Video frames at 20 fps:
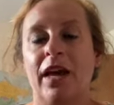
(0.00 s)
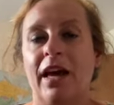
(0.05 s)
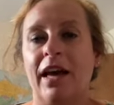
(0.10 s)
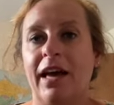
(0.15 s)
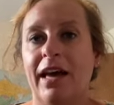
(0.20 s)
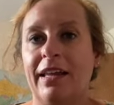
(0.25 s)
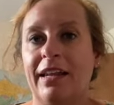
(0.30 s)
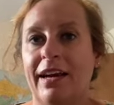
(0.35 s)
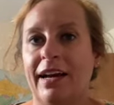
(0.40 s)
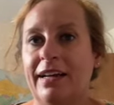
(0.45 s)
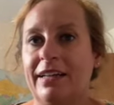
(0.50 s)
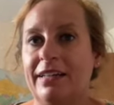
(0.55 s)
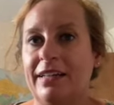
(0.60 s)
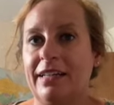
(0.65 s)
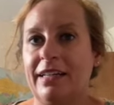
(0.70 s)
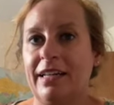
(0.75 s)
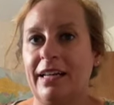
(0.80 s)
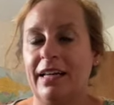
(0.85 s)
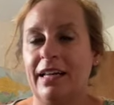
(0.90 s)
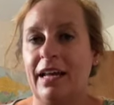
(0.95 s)
And I could
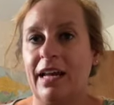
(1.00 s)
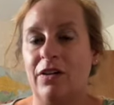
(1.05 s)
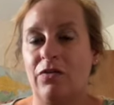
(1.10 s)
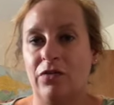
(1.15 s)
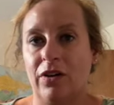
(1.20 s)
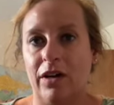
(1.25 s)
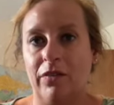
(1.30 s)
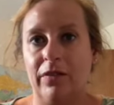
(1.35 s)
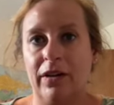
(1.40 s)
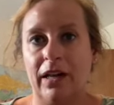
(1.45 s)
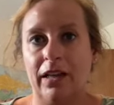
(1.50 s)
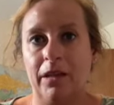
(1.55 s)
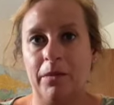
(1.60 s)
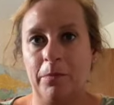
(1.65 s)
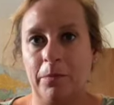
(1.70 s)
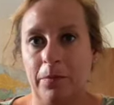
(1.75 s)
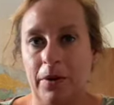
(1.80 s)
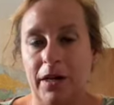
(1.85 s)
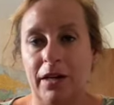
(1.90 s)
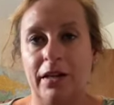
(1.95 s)
get a 5-gallon
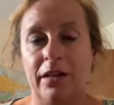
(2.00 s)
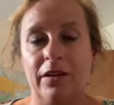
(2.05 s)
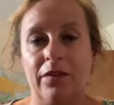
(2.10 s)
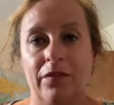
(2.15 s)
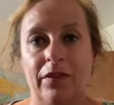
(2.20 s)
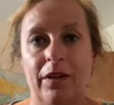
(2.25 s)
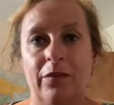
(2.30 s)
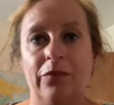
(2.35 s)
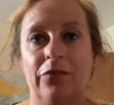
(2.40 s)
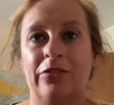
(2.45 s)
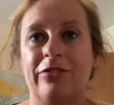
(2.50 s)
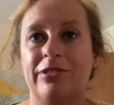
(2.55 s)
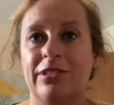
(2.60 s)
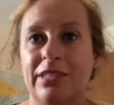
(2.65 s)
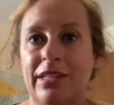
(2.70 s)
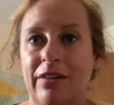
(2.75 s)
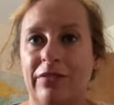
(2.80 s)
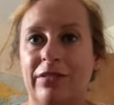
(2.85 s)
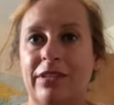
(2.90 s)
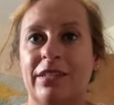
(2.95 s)
bucket of them for
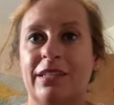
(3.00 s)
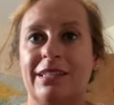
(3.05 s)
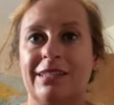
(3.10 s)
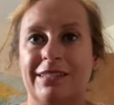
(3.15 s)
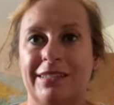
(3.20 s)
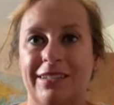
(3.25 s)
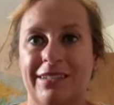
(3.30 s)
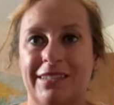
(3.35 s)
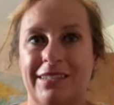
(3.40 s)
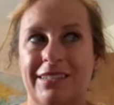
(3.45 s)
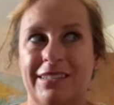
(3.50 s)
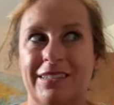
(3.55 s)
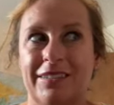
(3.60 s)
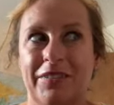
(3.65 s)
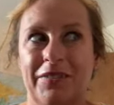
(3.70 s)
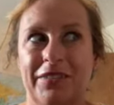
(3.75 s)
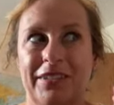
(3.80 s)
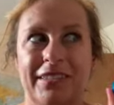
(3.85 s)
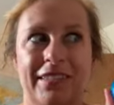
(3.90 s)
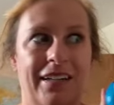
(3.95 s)
$7.
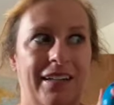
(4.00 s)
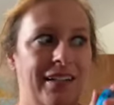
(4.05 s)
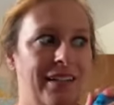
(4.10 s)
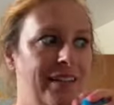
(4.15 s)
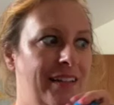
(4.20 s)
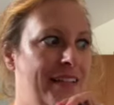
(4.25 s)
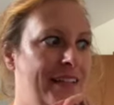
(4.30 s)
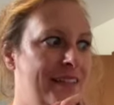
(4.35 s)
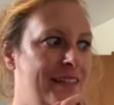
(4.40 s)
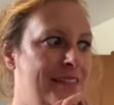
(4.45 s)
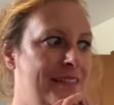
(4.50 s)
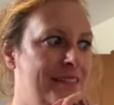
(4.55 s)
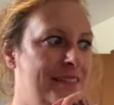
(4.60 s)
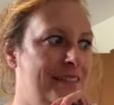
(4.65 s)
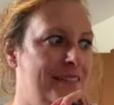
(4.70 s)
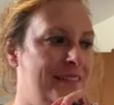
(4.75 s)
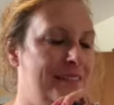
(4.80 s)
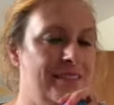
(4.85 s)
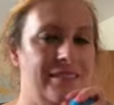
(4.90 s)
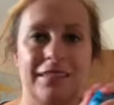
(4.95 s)
We're talking like
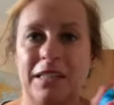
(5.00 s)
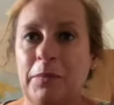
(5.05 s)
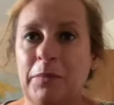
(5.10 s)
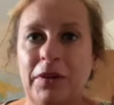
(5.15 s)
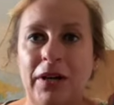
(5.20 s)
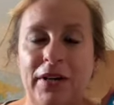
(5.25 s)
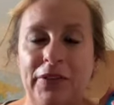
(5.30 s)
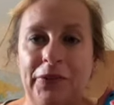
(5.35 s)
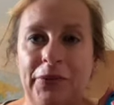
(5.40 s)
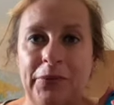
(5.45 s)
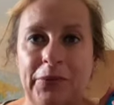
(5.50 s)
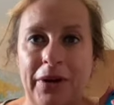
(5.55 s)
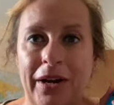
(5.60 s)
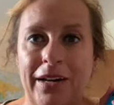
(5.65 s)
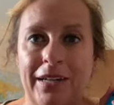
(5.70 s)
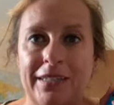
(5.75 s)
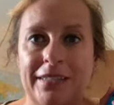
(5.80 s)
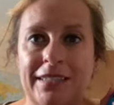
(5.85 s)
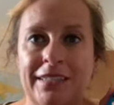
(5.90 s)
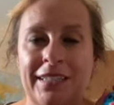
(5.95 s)
a couple hundred
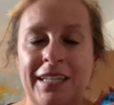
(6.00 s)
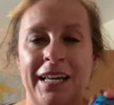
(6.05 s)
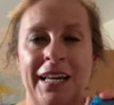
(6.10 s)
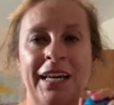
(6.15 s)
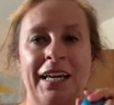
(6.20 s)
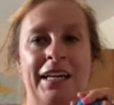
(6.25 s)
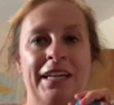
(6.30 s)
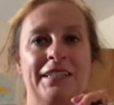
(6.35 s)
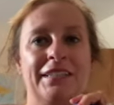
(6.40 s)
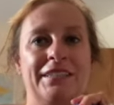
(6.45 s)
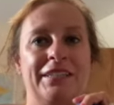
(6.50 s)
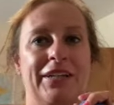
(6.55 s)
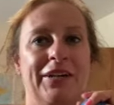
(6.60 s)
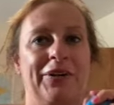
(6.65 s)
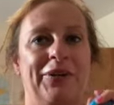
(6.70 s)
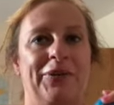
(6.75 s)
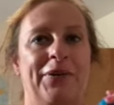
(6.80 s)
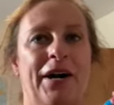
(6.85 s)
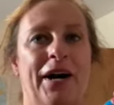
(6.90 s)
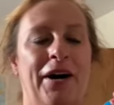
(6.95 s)
rocks.
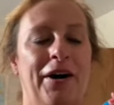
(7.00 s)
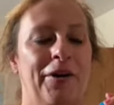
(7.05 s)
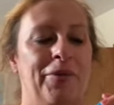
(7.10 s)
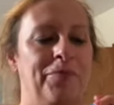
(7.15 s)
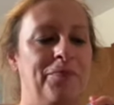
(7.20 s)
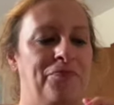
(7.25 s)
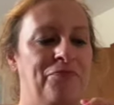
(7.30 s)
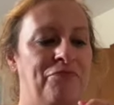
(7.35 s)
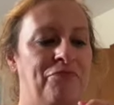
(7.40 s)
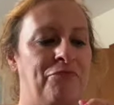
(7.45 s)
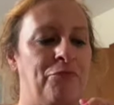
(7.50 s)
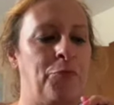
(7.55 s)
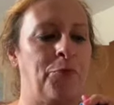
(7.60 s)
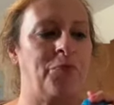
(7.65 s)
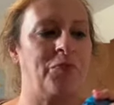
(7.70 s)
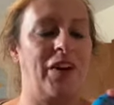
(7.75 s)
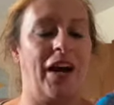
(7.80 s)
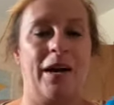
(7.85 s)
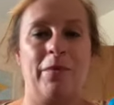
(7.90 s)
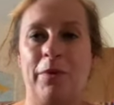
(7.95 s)
So
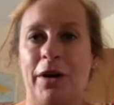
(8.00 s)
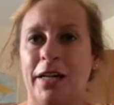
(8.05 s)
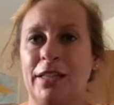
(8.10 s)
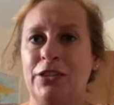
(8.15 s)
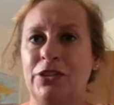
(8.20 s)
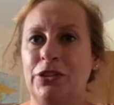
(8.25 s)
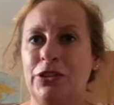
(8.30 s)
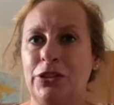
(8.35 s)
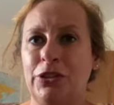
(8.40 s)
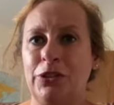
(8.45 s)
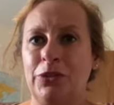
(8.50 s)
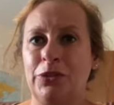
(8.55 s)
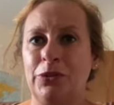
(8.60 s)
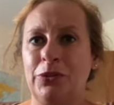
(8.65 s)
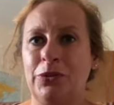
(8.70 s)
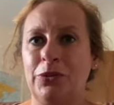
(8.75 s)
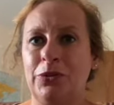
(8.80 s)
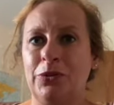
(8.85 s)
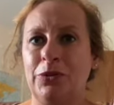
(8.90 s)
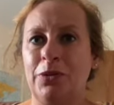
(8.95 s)
I bought
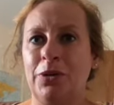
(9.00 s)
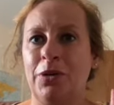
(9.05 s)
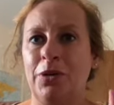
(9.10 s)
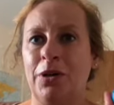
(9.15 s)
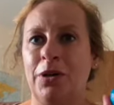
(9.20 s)
2